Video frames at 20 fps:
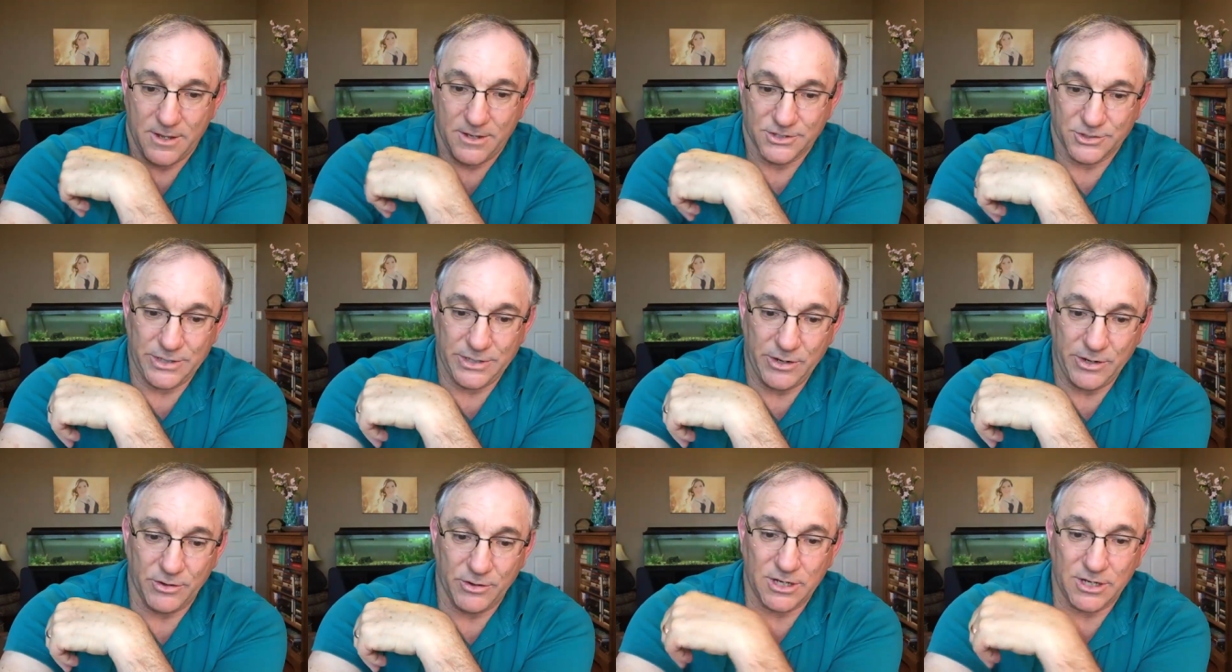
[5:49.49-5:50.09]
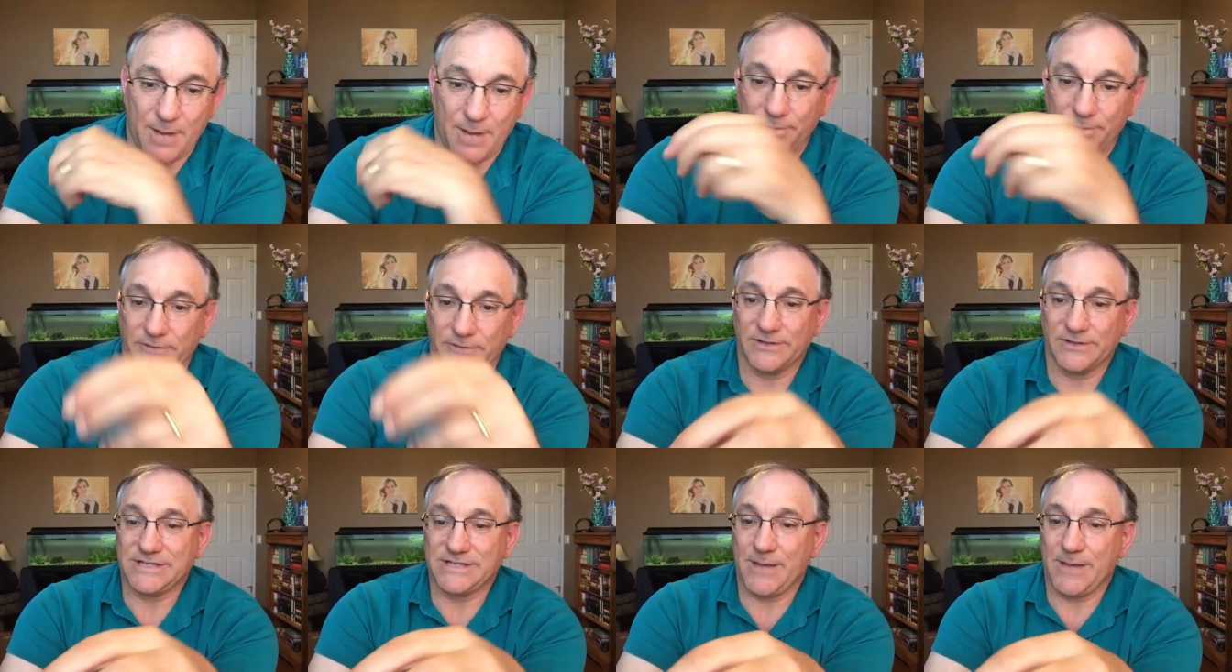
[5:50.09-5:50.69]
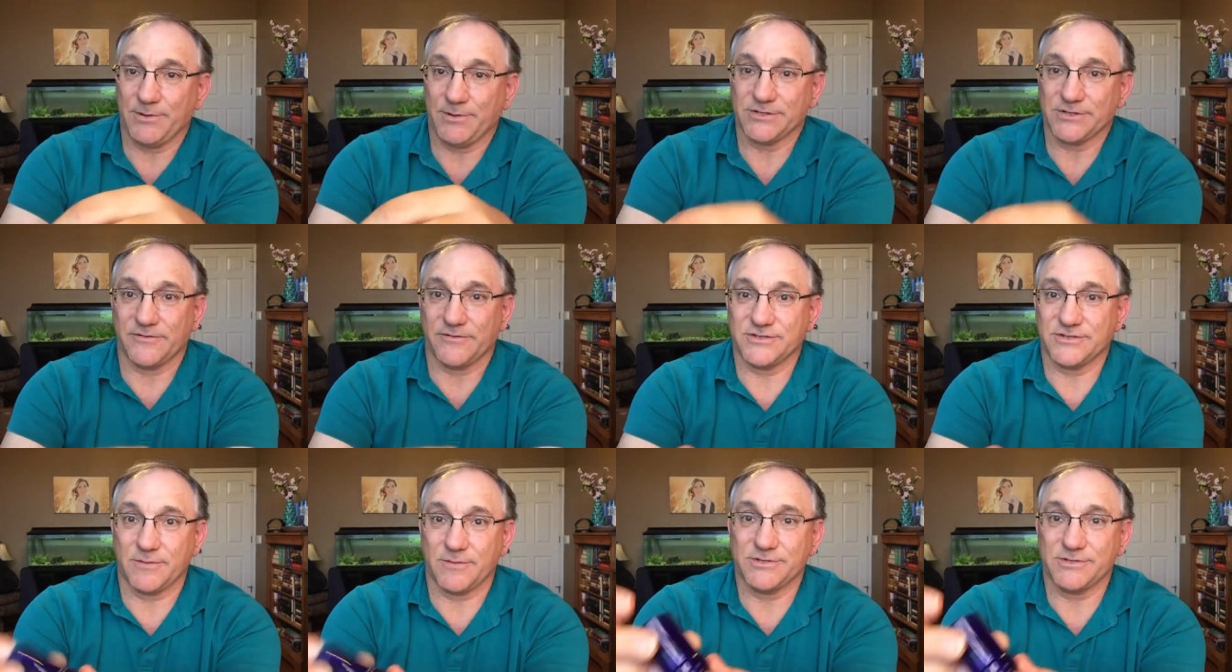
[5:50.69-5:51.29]
So here are a couple of examples
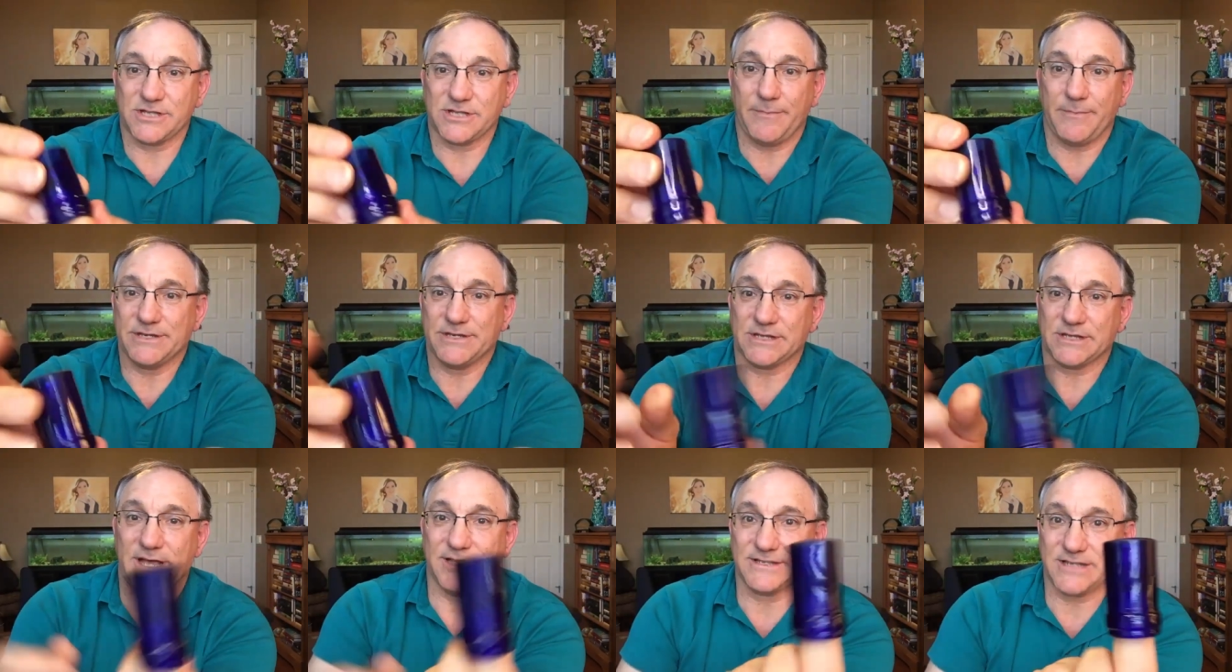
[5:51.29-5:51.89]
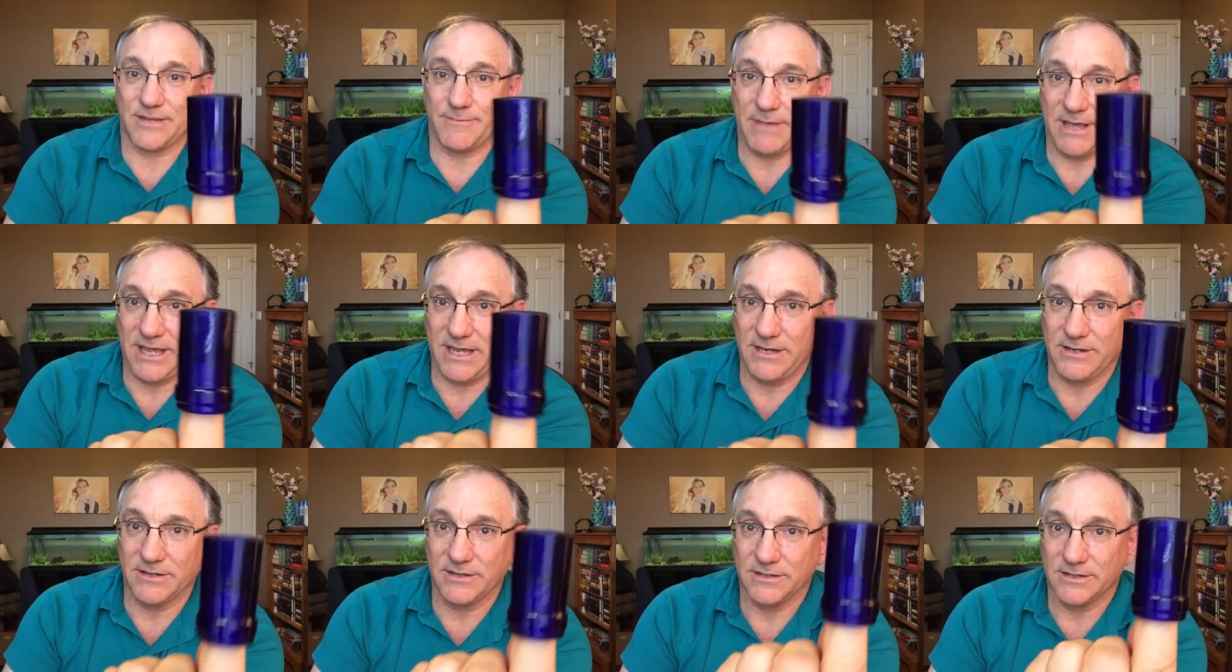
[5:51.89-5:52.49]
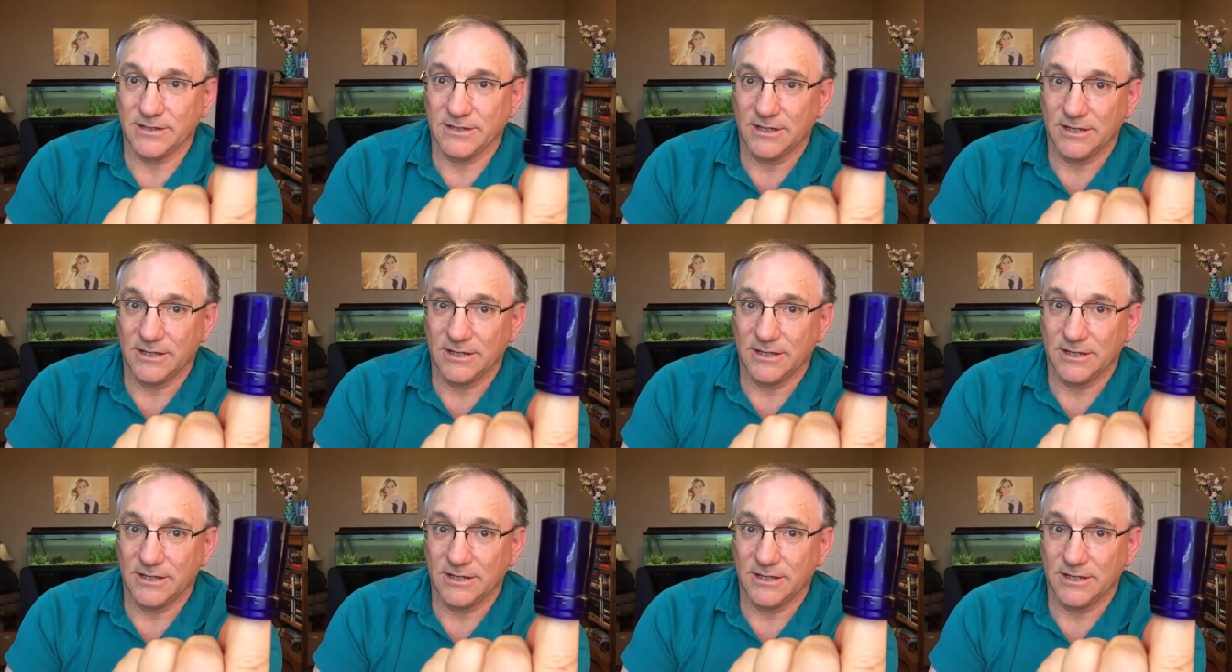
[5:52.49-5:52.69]
of some stubby slides I made.